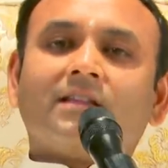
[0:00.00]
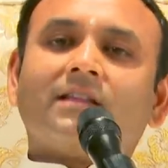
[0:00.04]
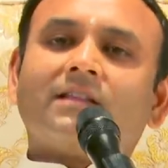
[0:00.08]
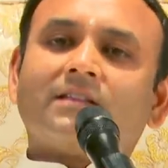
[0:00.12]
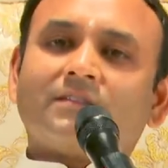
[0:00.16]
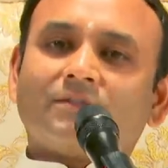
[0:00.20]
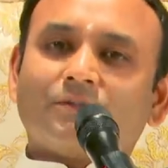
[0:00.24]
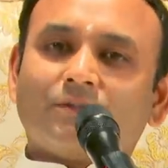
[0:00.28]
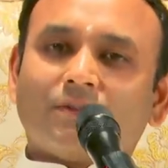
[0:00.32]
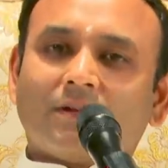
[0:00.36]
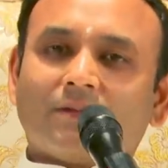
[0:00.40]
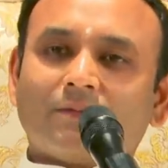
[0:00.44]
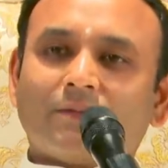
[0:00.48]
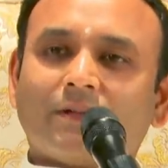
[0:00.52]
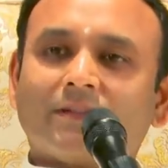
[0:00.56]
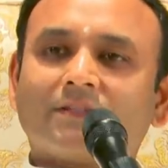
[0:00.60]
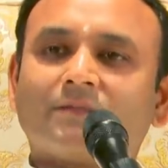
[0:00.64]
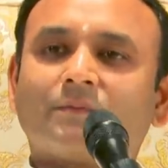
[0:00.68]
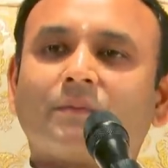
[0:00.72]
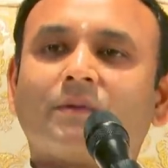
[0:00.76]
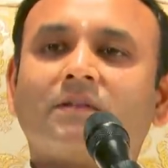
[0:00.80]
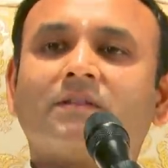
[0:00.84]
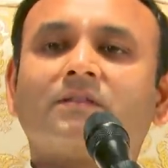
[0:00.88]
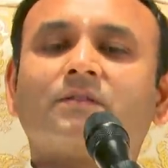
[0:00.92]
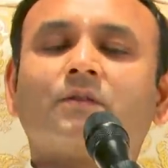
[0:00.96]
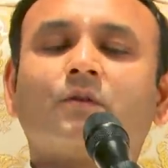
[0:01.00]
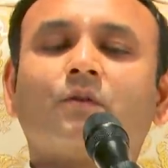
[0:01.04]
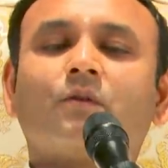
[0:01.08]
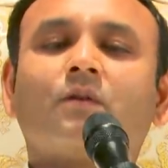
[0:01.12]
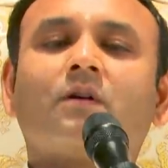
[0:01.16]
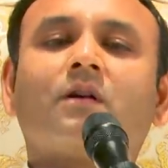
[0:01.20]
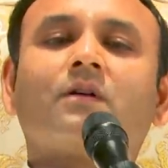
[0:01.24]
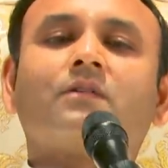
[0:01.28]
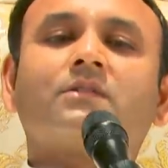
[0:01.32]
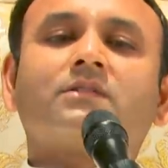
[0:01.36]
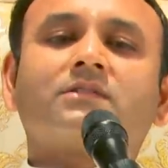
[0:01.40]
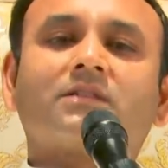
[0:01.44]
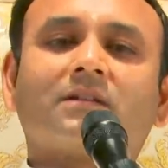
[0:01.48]
Yes, you have to experience, go
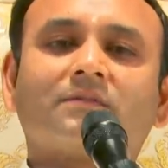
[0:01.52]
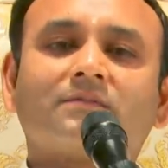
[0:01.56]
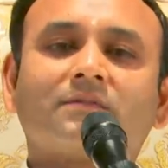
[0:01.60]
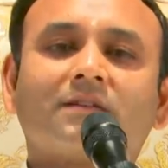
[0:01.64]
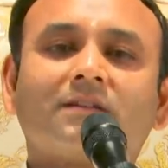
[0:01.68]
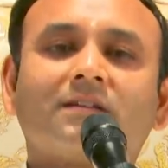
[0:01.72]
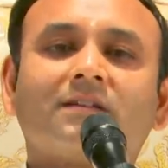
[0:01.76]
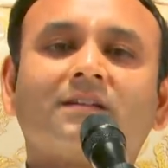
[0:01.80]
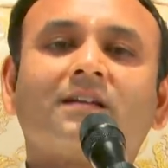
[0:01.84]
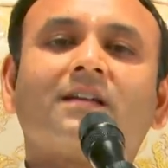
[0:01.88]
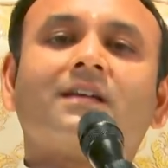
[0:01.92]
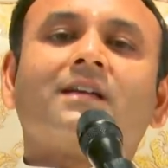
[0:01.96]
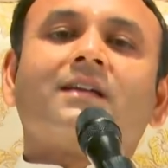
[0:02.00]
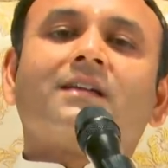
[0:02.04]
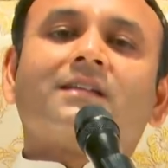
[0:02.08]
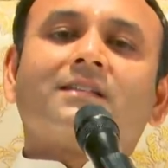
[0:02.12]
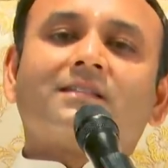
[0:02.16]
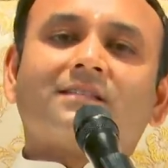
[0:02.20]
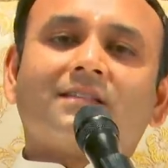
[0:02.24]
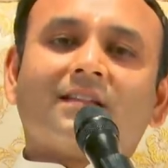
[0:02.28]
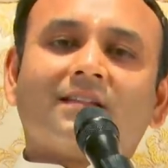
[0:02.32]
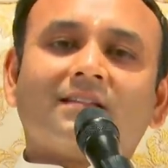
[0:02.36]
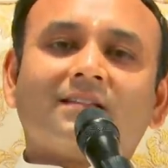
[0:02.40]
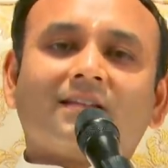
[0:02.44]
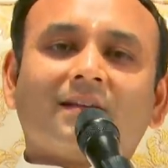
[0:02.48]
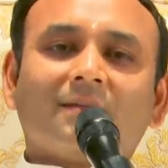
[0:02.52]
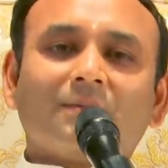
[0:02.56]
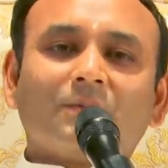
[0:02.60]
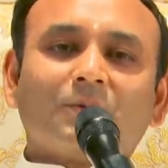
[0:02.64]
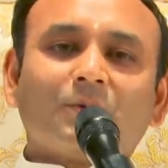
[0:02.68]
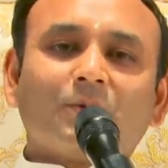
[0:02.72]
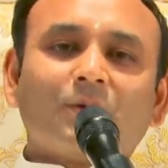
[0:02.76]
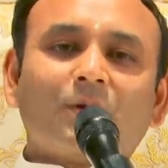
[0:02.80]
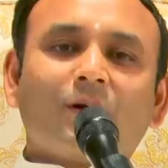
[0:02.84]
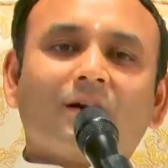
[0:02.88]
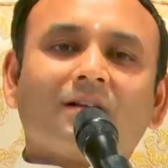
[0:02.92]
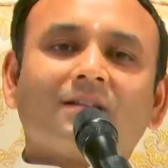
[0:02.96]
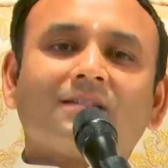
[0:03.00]
out, suffer, then come
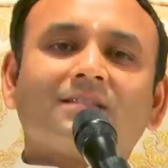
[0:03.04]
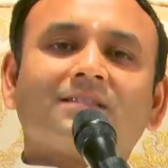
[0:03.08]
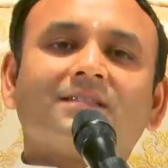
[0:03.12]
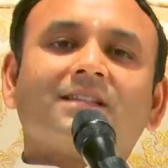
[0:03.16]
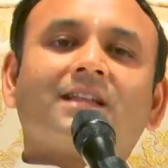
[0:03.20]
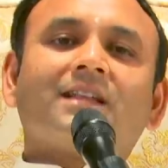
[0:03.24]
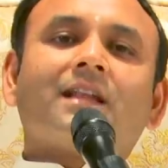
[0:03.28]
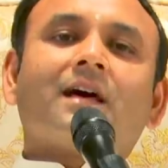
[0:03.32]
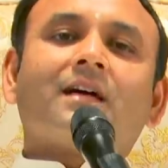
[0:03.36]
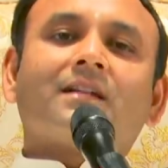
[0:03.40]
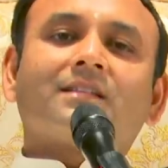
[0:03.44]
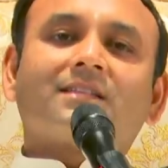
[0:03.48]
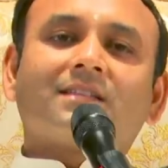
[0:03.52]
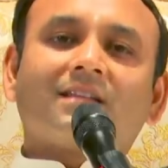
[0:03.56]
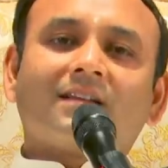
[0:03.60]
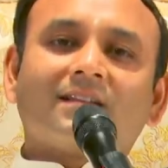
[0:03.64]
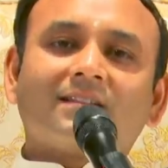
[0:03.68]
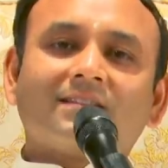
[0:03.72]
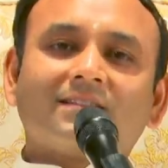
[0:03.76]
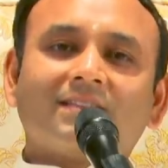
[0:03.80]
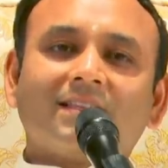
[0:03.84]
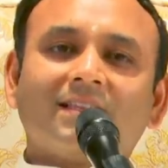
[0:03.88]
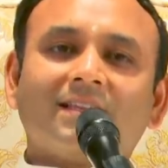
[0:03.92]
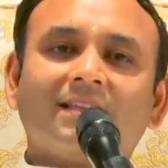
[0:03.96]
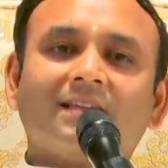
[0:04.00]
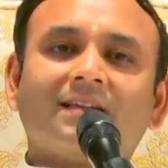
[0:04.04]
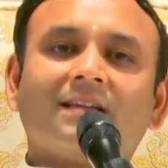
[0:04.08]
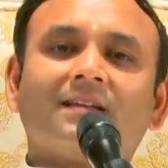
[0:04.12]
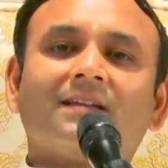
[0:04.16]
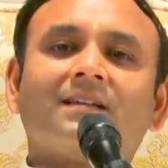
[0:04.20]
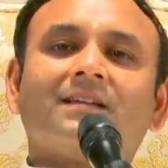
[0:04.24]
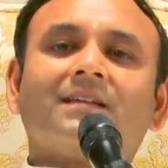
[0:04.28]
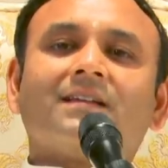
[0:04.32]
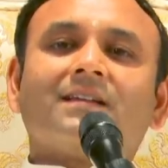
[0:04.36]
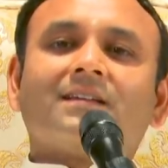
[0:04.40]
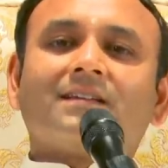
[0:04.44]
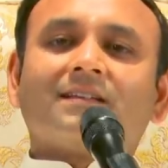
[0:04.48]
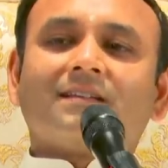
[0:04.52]
to God, then Artarti,
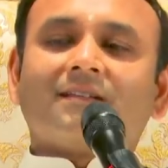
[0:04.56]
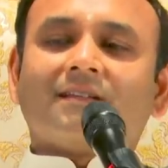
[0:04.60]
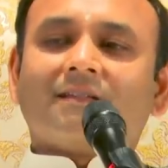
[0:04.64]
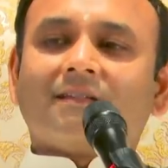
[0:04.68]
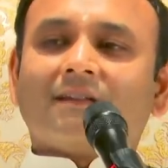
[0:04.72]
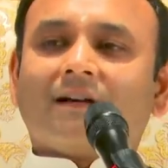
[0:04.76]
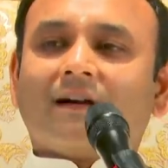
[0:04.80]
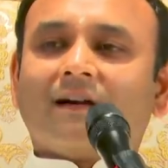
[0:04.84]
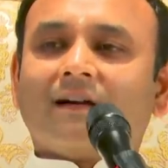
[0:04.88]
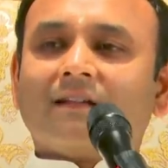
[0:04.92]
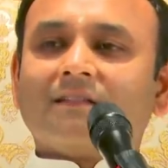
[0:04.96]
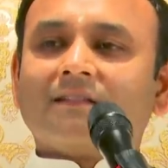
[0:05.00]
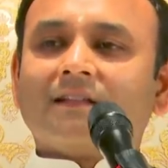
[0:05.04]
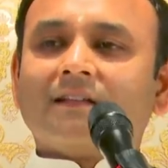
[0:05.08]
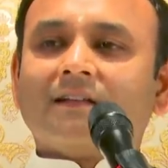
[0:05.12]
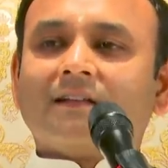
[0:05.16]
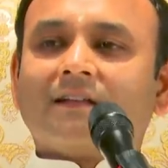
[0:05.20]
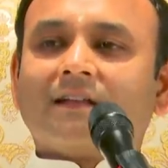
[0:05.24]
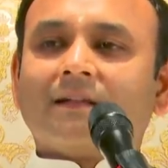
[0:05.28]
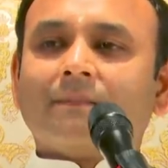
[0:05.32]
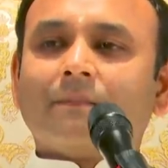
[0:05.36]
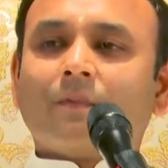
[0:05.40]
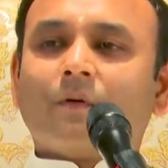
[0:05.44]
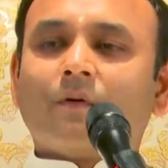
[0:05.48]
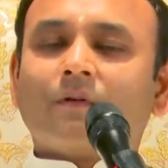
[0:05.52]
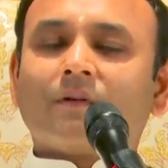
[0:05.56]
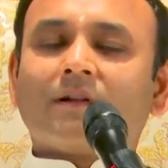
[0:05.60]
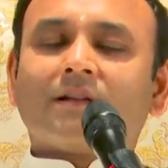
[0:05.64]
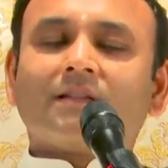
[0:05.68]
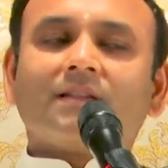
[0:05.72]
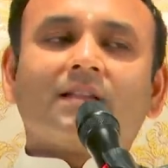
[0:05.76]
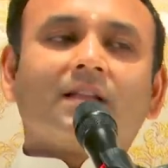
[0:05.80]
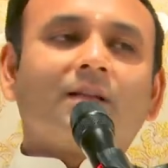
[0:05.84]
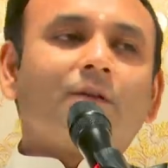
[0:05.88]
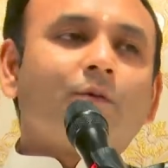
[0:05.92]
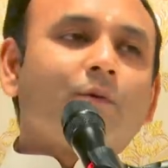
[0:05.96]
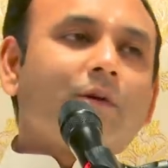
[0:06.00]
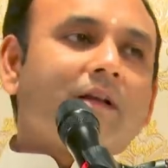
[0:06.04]
earn a little more, and
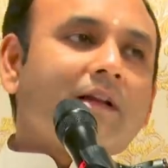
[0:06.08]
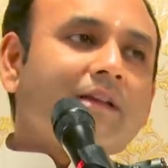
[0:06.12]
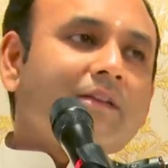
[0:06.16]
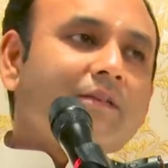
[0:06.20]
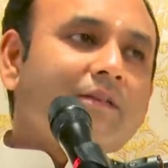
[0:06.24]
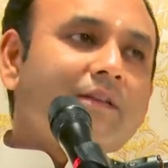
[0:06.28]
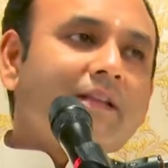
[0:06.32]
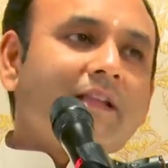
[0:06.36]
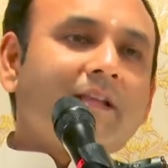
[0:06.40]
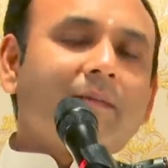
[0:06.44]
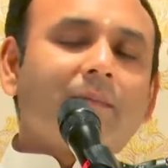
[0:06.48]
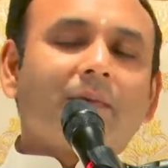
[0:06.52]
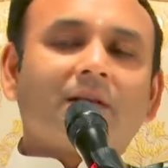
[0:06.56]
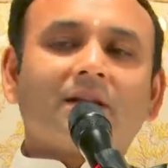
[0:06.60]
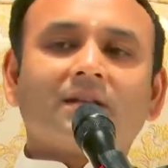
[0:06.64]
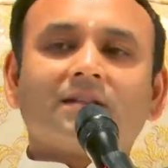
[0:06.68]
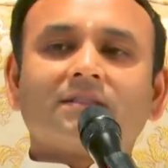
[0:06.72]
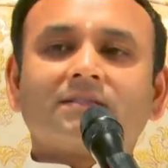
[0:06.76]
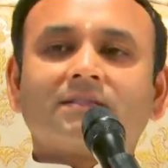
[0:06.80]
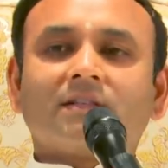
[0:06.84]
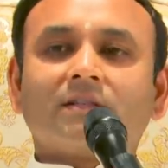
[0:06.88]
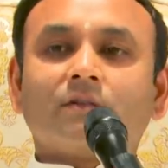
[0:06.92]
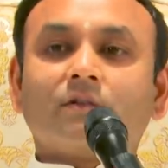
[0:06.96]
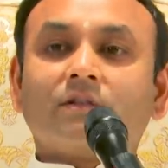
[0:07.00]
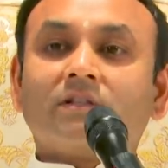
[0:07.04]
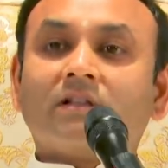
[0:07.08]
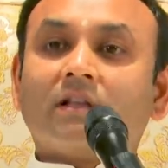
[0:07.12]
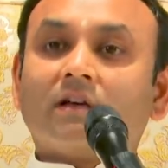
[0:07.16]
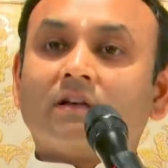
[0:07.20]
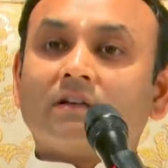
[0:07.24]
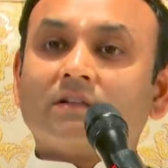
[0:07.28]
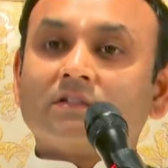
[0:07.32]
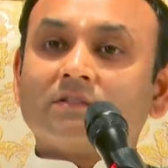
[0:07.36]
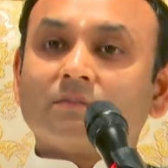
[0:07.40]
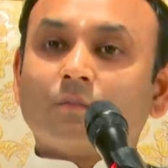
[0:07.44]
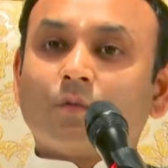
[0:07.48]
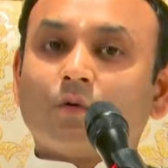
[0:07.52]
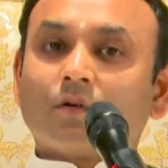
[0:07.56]
then look at your neighbor and say, He
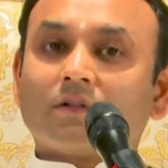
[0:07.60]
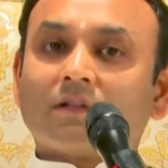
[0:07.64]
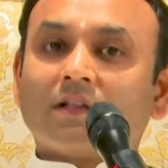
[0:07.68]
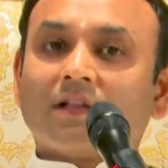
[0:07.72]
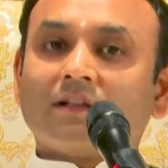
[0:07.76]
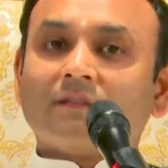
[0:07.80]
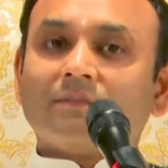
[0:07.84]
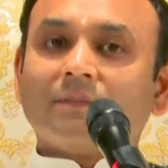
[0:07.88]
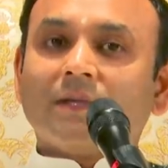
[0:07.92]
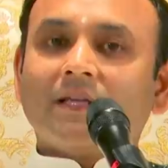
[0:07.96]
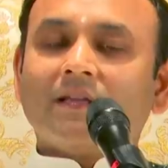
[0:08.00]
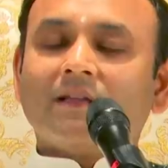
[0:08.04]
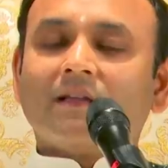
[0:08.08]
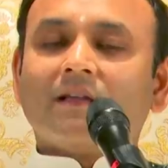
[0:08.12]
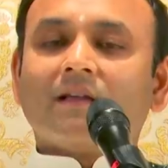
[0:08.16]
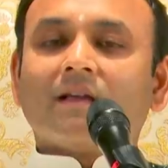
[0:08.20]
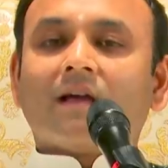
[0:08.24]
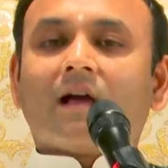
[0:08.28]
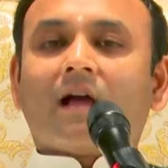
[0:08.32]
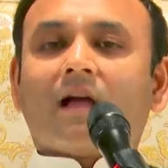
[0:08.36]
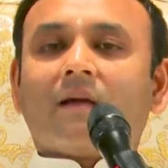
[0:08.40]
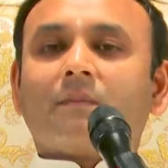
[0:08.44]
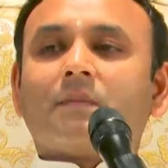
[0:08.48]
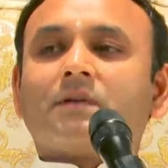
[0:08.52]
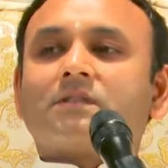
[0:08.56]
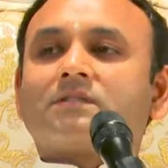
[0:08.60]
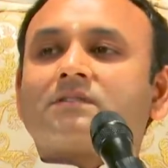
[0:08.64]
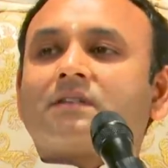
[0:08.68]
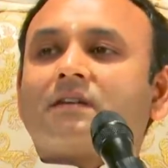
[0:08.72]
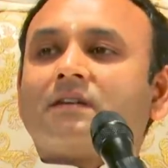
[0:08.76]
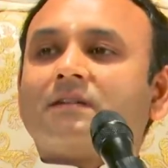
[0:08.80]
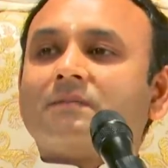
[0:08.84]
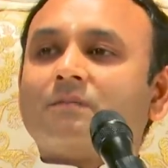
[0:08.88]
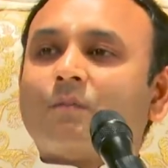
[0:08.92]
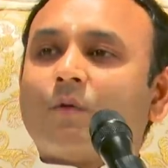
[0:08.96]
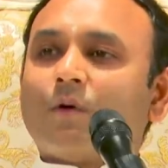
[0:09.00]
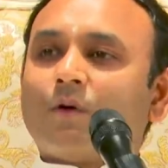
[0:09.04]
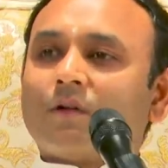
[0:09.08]
learns more than me, I must
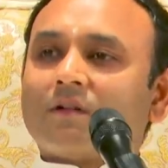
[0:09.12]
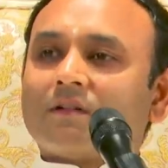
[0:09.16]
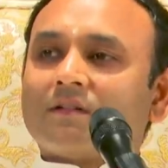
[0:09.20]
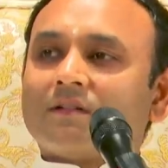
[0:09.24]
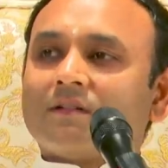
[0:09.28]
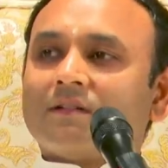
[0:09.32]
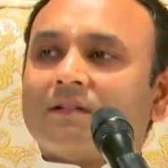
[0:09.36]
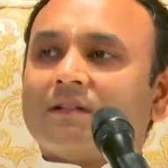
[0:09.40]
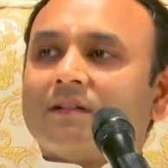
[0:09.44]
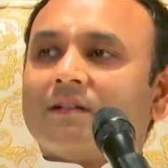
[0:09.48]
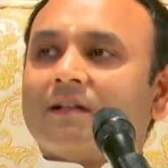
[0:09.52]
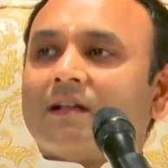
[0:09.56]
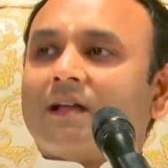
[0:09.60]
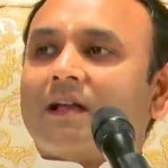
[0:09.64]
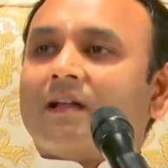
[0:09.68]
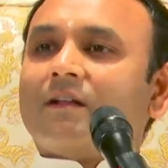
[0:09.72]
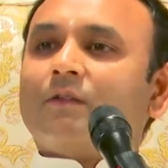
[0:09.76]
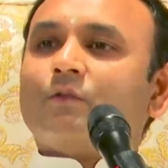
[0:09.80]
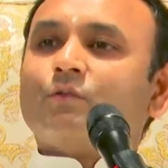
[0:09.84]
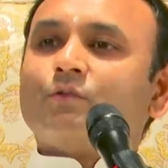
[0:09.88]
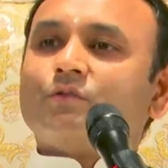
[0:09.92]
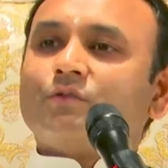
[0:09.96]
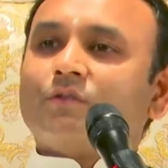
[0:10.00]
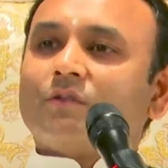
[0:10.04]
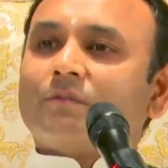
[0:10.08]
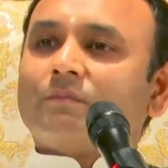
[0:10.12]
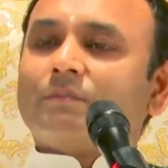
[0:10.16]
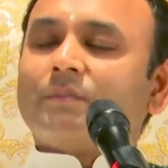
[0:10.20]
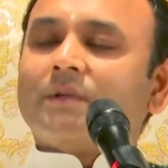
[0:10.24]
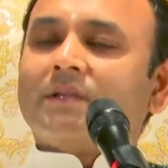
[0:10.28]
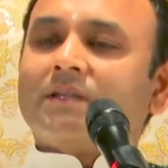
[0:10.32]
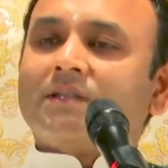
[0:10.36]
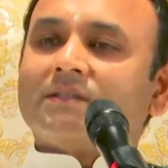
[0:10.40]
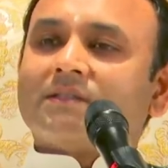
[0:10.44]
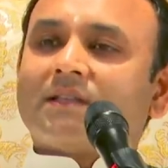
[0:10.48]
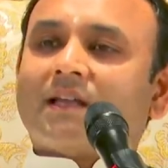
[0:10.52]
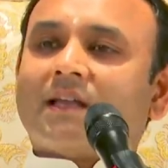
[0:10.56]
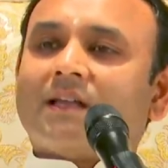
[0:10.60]
earn more and lose your
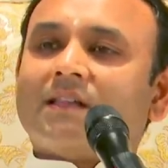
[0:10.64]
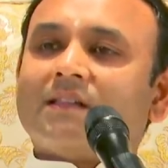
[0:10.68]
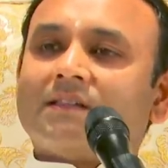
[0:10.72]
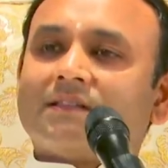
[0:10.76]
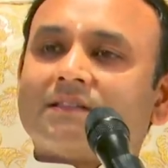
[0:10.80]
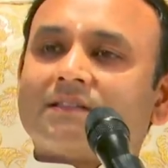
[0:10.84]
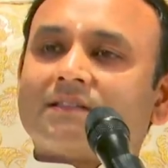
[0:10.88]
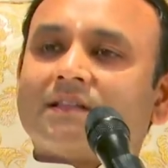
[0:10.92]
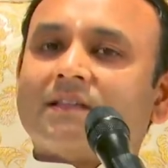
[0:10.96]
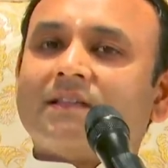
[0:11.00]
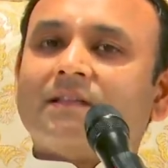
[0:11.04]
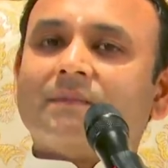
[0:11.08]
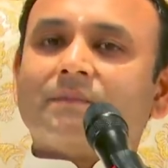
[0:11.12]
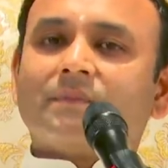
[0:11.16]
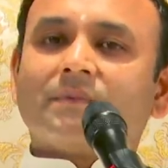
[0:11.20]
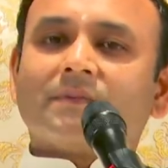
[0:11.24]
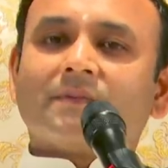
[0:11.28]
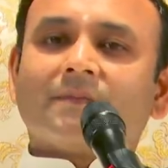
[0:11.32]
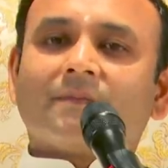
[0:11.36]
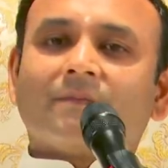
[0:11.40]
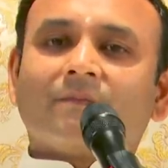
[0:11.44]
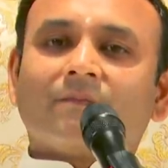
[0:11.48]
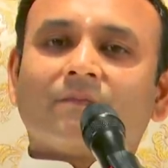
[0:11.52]
peace, health, sleep.